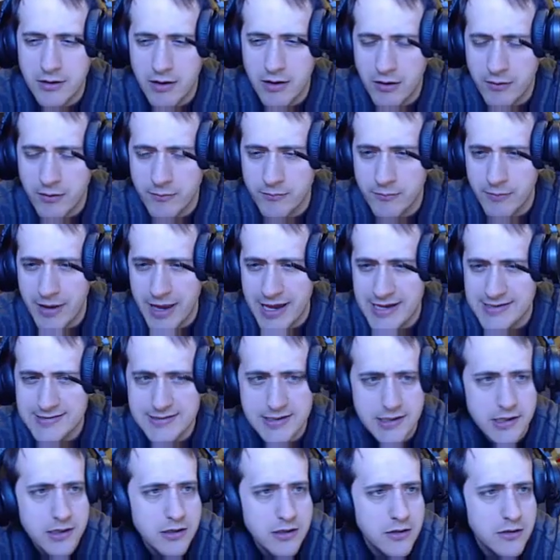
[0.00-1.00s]
I'm
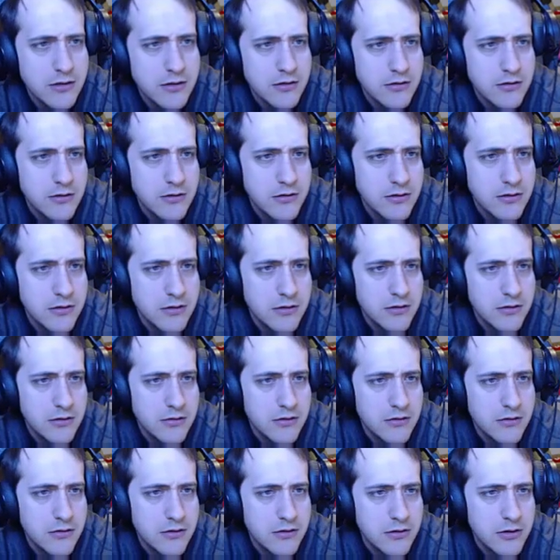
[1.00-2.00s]
asking.
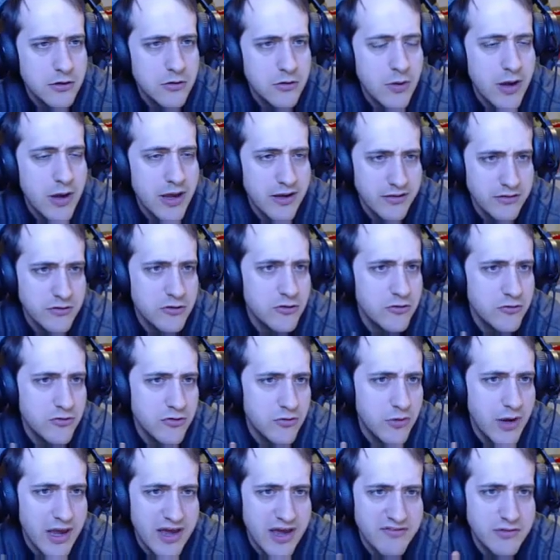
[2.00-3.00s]
You
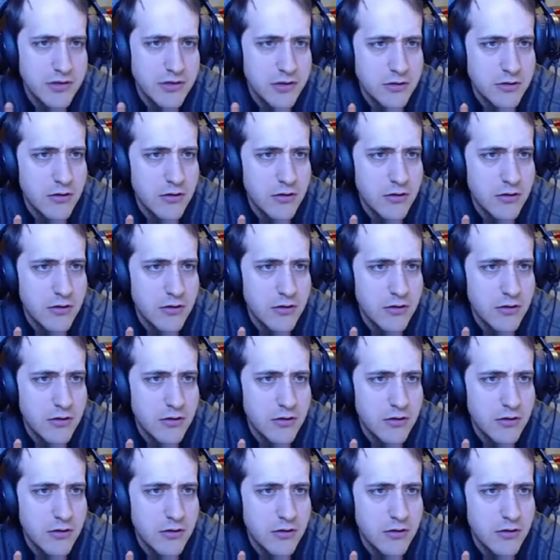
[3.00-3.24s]
do have it